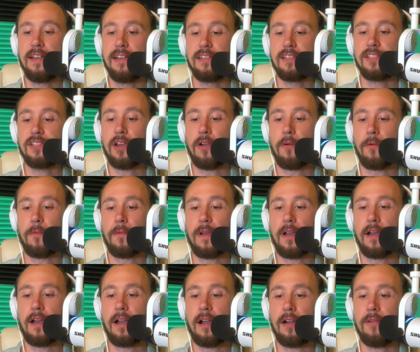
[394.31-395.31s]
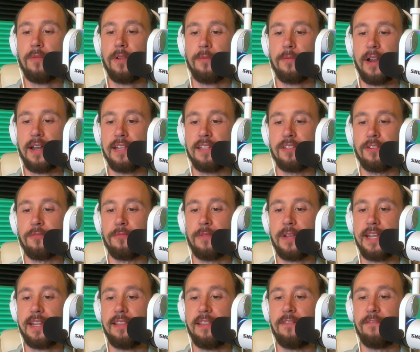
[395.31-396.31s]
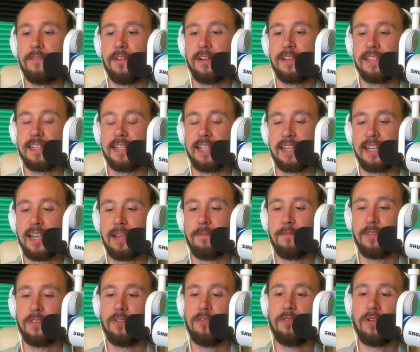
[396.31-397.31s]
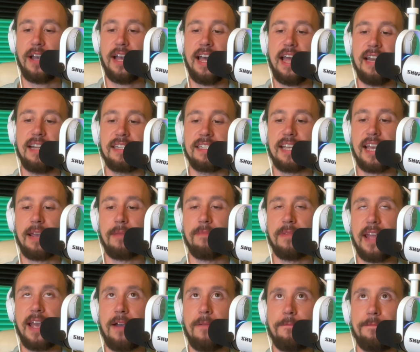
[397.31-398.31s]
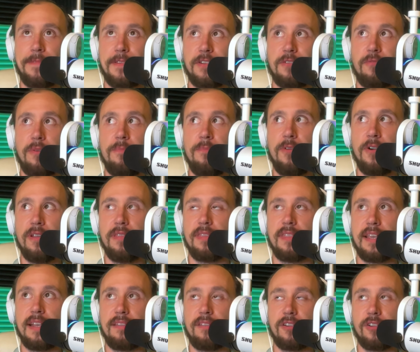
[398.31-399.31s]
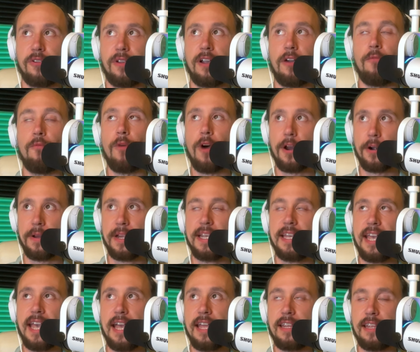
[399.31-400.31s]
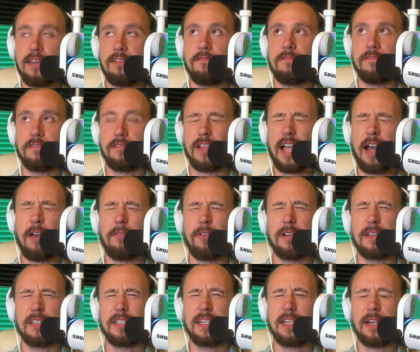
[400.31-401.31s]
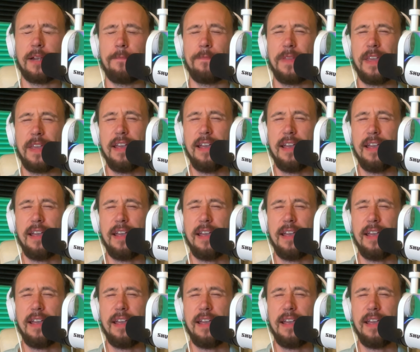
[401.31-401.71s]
So, are we ready to read the first thing that came through ahead of time now? There's one more thing. They're showing a watering can and flowers here.